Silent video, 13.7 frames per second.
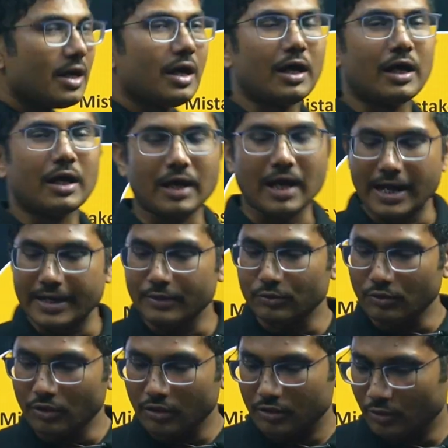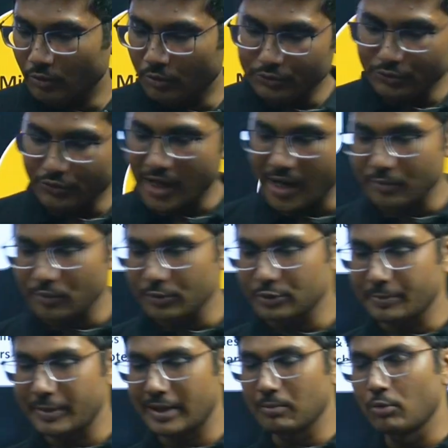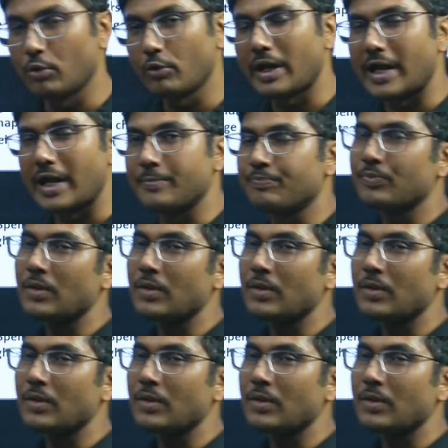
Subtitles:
I do not know, so I have to spend more time.